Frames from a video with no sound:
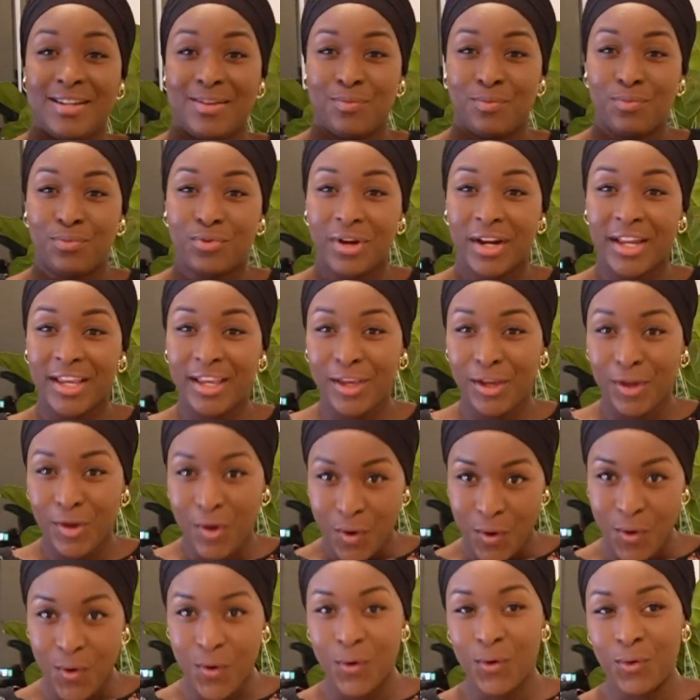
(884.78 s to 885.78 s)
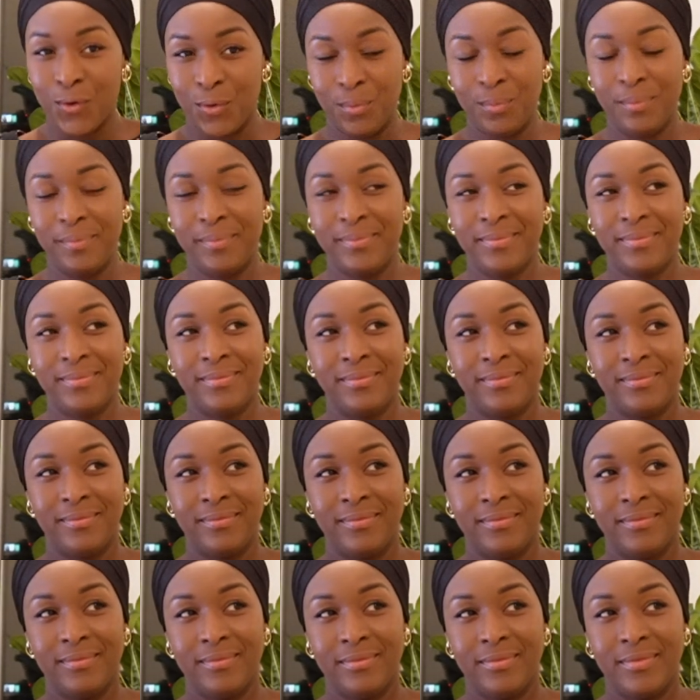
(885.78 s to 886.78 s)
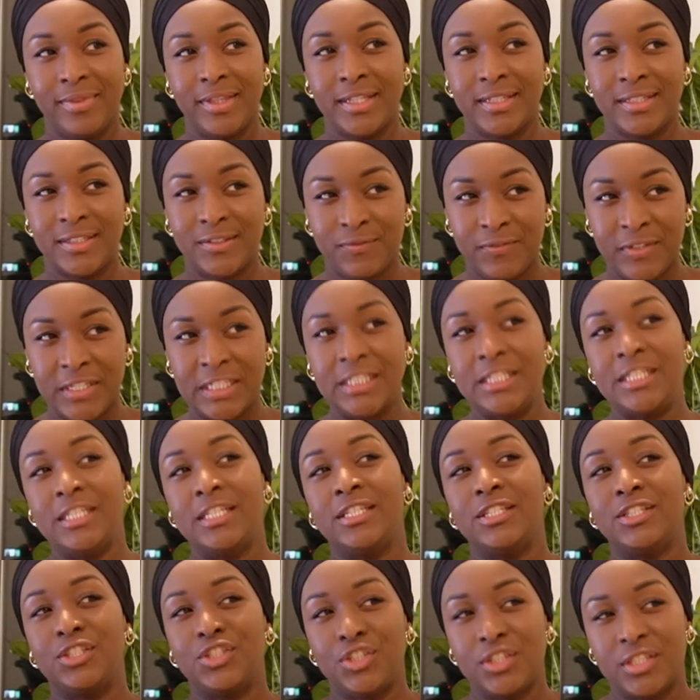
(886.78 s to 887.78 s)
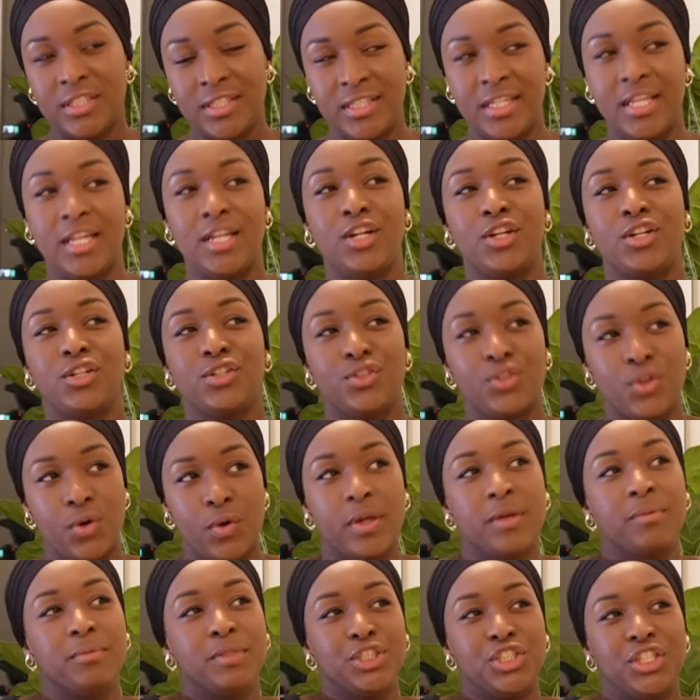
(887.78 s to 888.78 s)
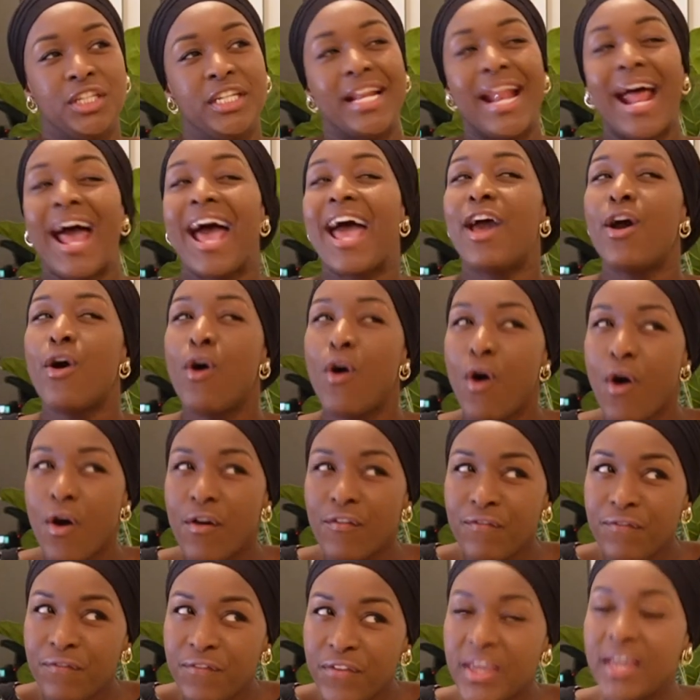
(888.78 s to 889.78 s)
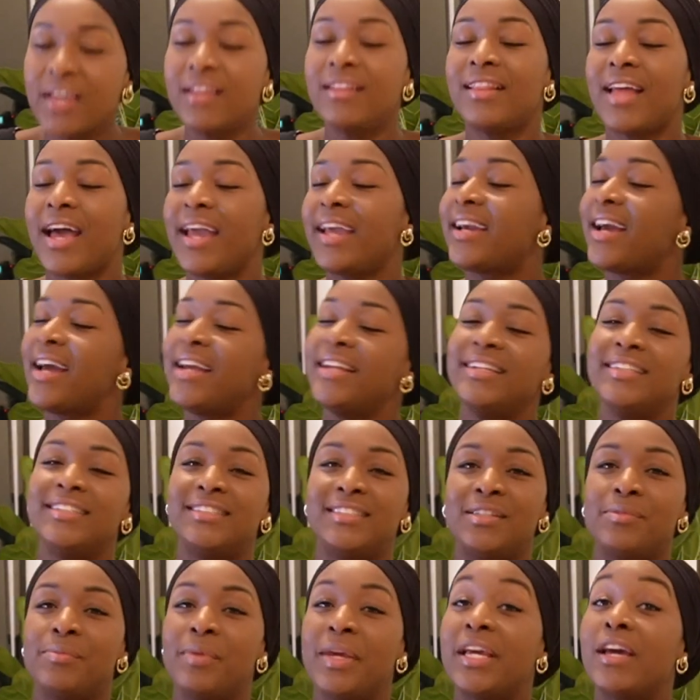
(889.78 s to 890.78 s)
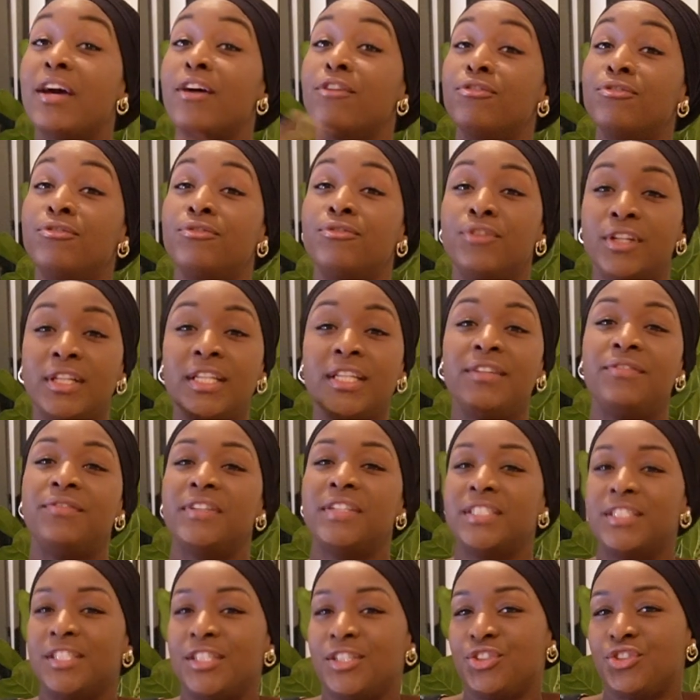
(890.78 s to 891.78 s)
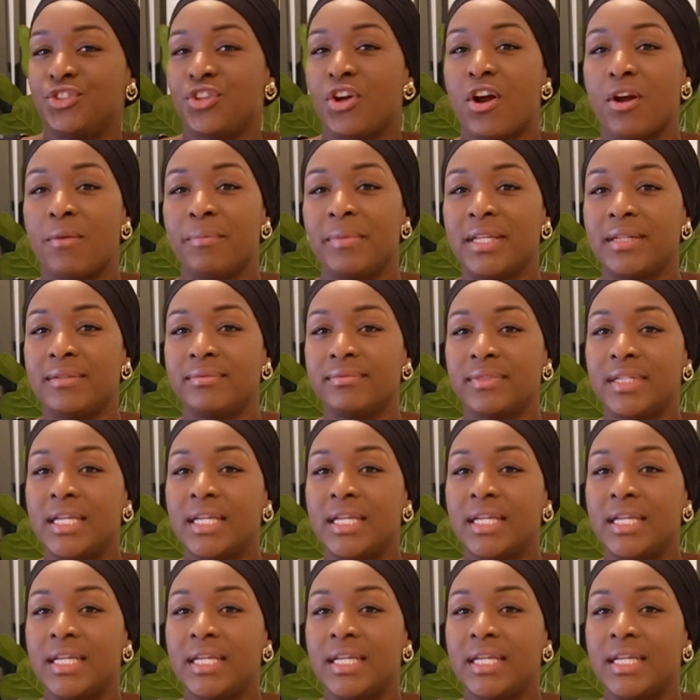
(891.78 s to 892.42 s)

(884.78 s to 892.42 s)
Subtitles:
bringing home this vintage Singer sewing machine, feel like I need to make a fully vintage garment.